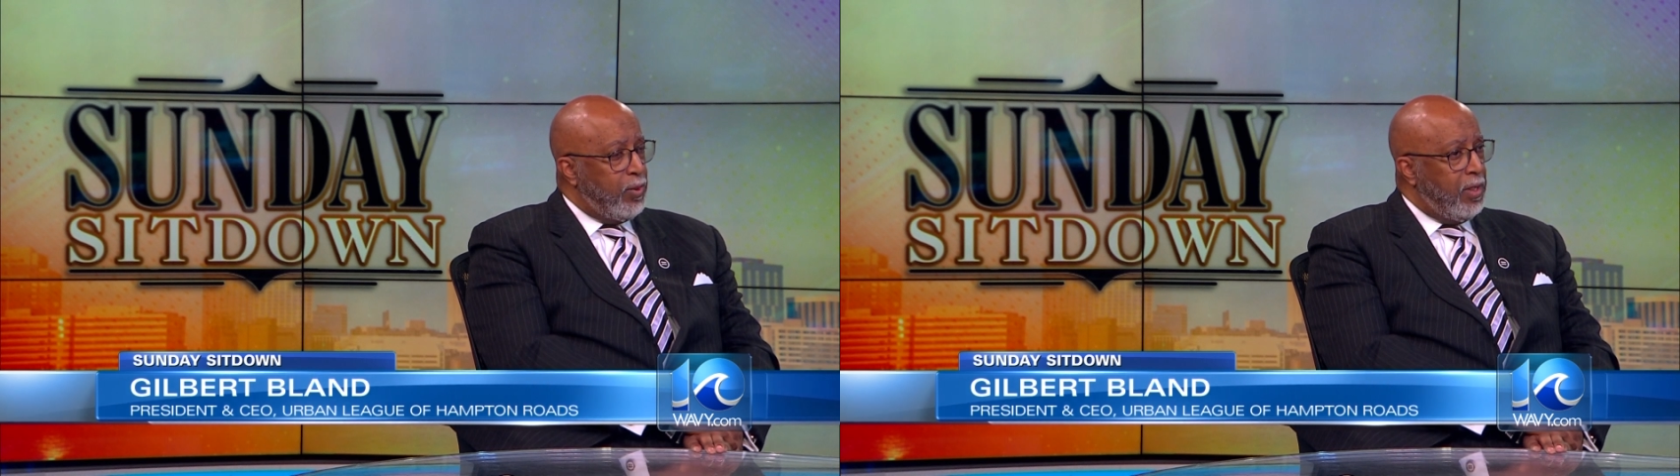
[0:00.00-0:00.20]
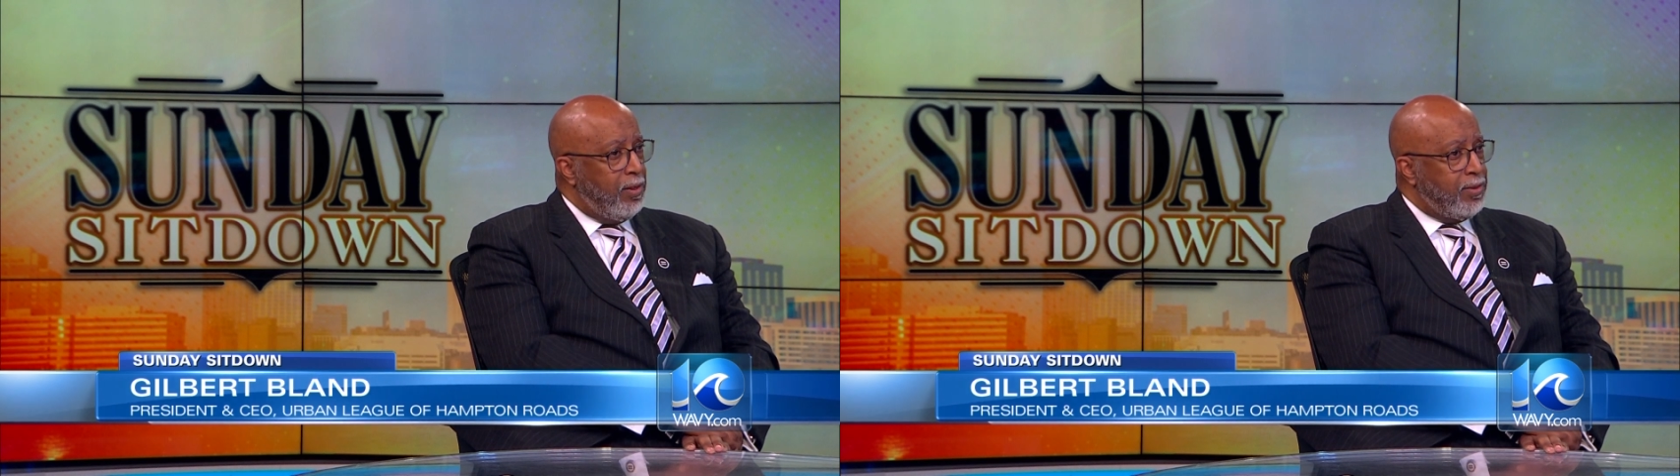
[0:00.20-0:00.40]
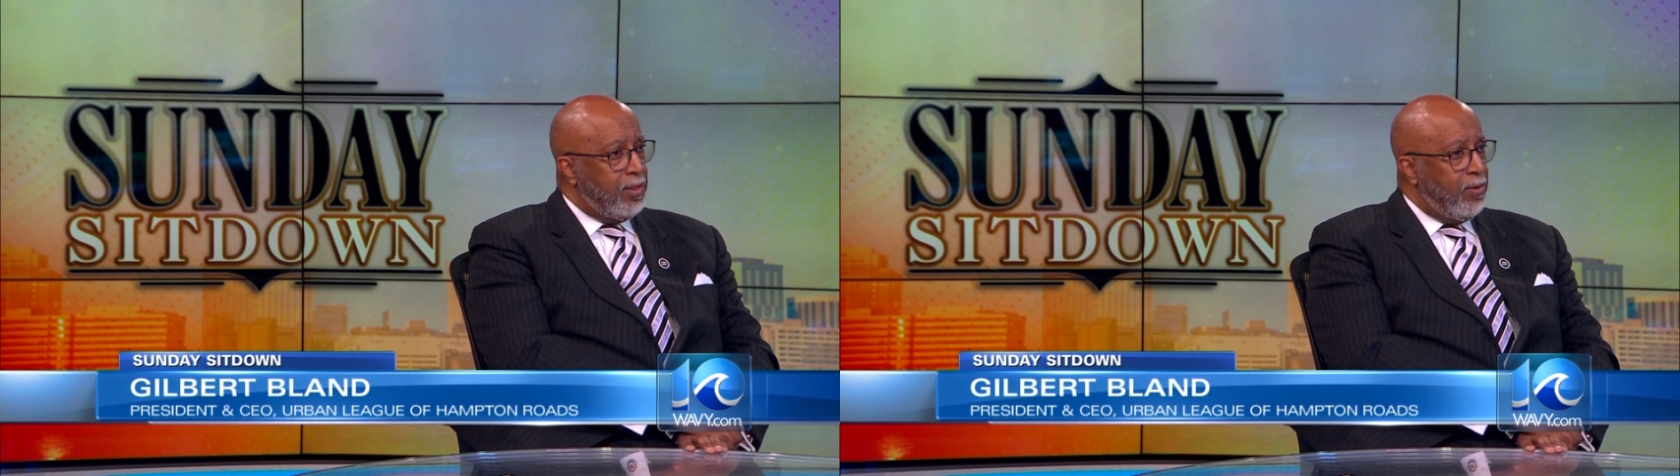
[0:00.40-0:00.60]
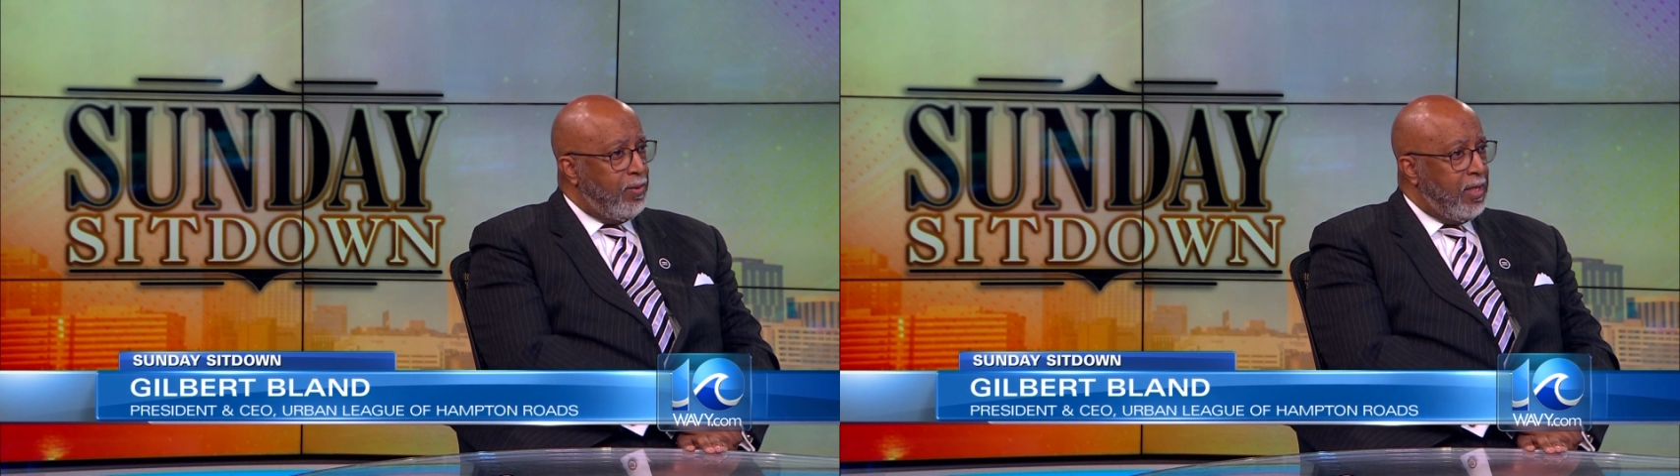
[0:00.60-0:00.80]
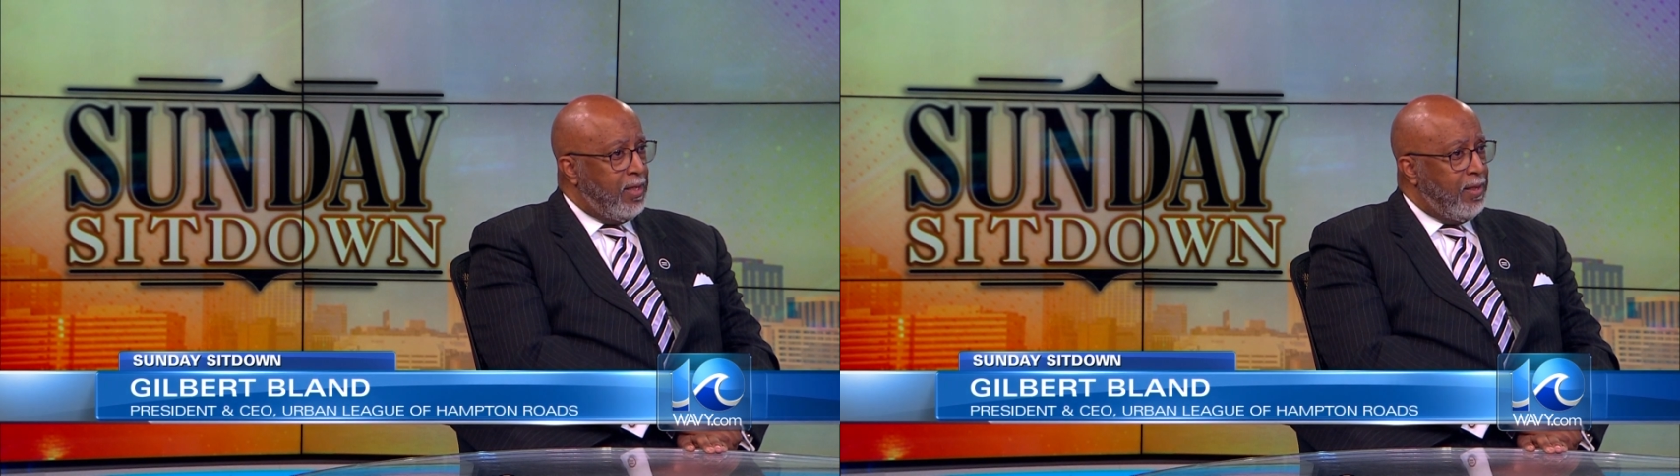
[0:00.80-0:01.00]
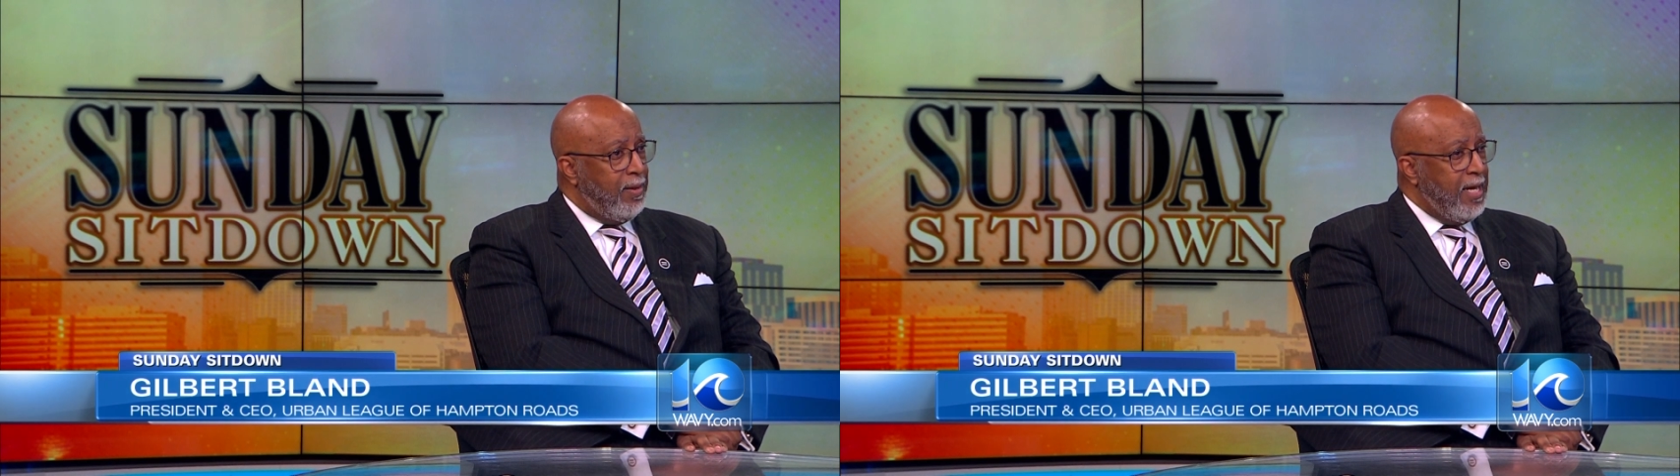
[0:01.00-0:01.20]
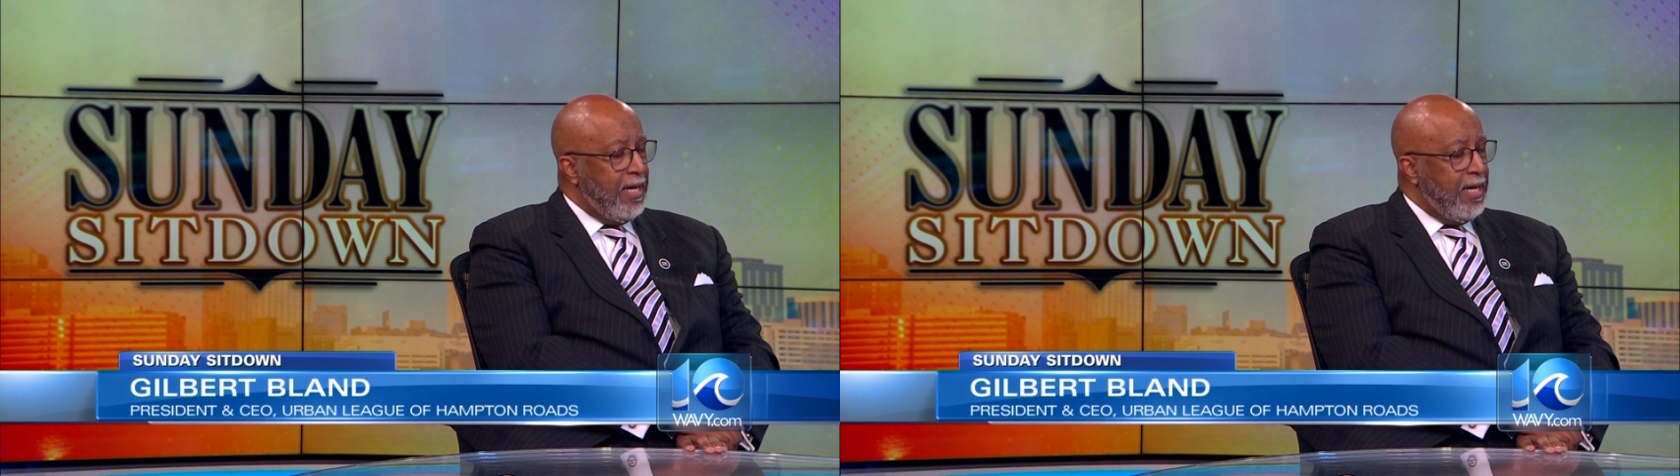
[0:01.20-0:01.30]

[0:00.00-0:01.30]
We also uh,